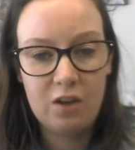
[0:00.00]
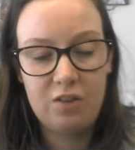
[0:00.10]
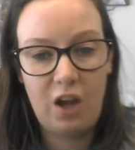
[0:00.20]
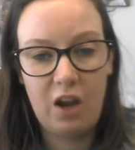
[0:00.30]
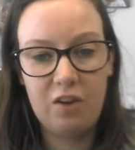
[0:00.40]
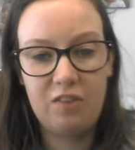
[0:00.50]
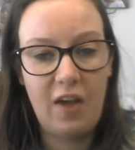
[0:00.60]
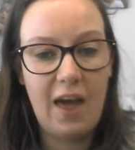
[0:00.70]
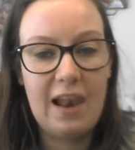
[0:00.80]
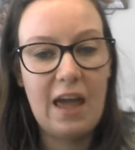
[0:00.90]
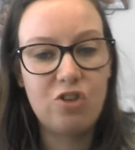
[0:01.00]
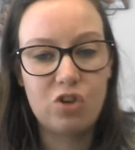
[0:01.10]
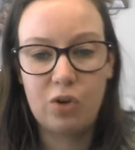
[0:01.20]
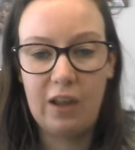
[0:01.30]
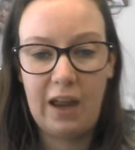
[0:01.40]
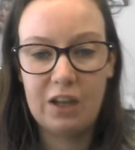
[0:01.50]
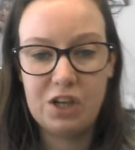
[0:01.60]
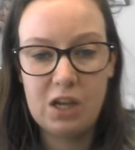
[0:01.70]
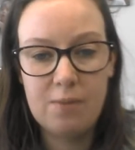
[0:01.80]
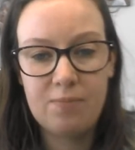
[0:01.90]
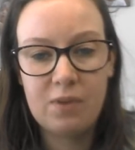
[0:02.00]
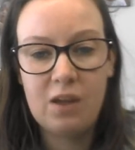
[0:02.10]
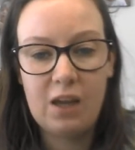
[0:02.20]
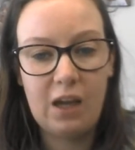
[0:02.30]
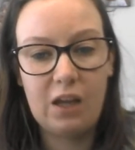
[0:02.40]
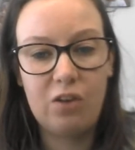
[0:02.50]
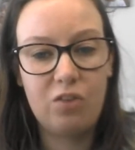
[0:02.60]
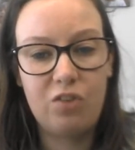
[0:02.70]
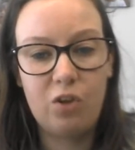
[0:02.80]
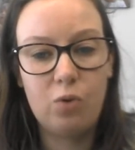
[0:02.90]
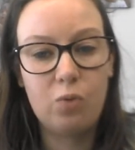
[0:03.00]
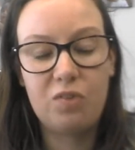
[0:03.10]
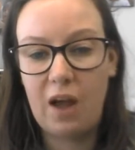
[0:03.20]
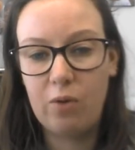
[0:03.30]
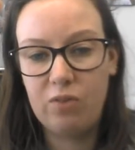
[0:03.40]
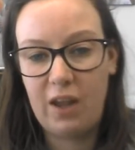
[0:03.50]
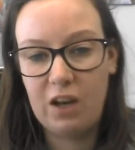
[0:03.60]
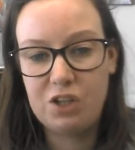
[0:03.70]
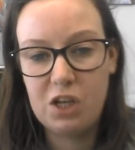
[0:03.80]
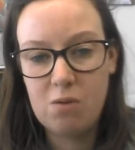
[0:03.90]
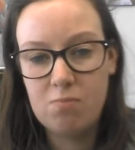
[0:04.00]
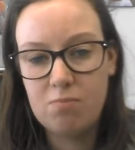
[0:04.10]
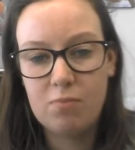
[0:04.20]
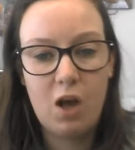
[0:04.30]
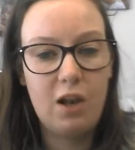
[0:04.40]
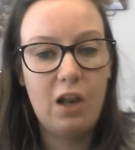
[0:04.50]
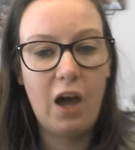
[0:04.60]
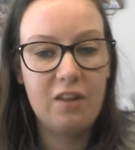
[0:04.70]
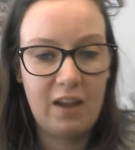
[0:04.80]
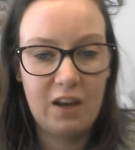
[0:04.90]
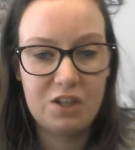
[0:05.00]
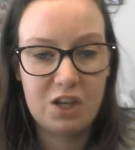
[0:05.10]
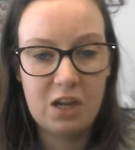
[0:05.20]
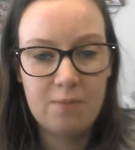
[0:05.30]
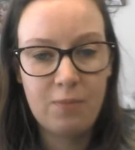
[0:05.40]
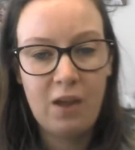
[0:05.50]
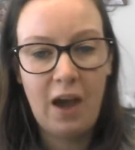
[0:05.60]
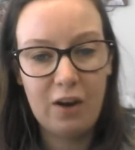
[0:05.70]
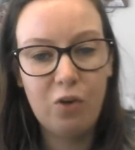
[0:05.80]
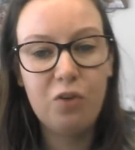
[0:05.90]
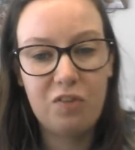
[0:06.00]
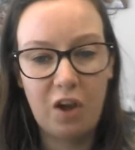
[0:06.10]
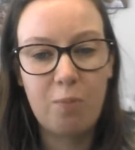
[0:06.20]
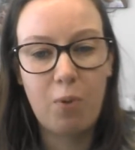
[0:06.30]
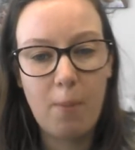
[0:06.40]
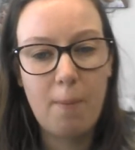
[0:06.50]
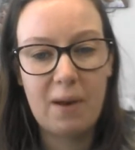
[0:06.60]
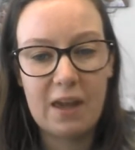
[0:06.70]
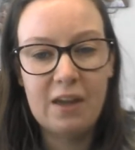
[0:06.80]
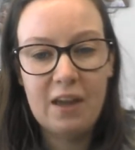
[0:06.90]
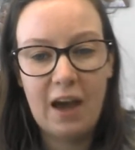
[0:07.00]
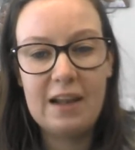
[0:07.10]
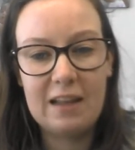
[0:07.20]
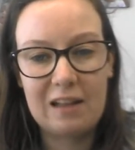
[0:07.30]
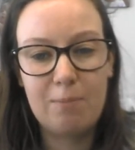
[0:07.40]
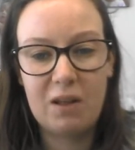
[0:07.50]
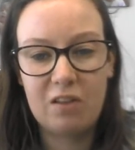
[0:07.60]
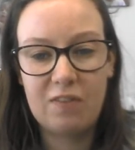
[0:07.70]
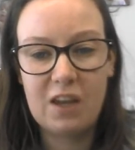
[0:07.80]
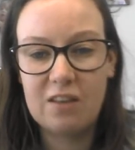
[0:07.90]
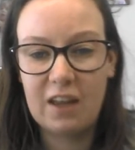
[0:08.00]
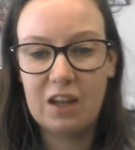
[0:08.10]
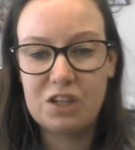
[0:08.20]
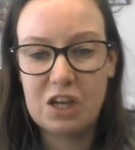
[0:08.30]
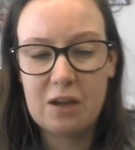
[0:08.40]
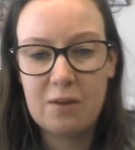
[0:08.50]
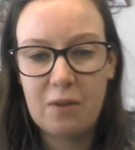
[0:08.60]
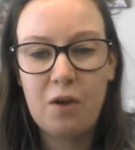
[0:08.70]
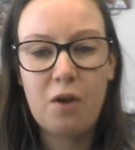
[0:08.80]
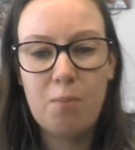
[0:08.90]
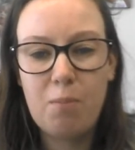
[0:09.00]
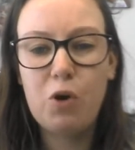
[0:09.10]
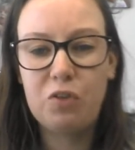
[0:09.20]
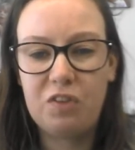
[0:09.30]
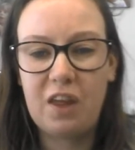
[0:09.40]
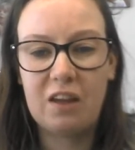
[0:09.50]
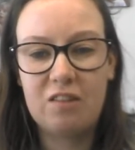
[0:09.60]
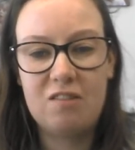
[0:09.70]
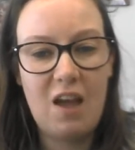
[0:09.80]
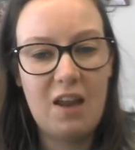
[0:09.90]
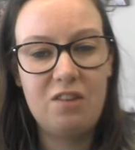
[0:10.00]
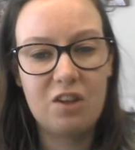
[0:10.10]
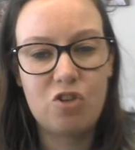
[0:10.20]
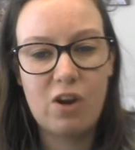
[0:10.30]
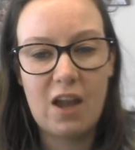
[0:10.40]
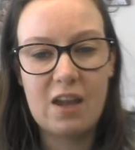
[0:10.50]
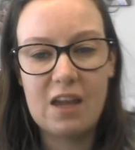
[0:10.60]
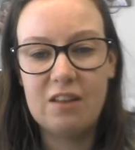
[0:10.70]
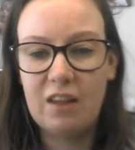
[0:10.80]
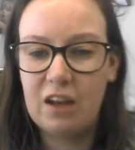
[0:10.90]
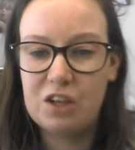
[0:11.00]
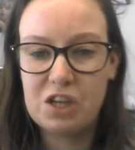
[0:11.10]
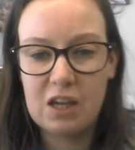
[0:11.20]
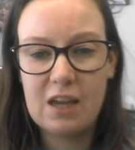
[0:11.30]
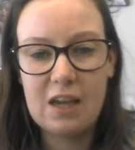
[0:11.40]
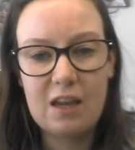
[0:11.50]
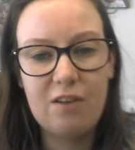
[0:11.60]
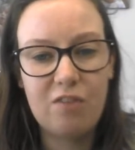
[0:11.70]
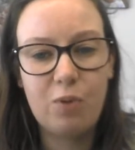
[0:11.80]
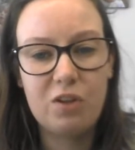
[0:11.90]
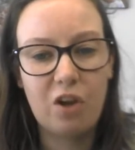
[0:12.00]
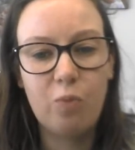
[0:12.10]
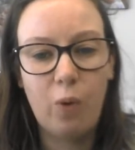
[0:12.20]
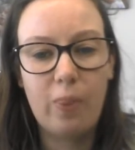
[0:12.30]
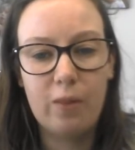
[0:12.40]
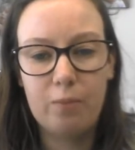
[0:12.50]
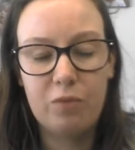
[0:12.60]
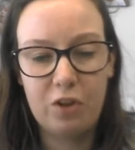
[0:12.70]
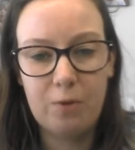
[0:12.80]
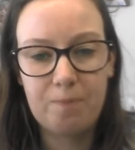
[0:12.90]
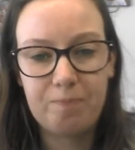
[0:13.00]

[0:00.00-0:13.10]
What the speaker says: turns electrical energy into sound energy, light energy, and also probably a little bit of heat energy. Most things tend to create heat energy, even if we don't want them to.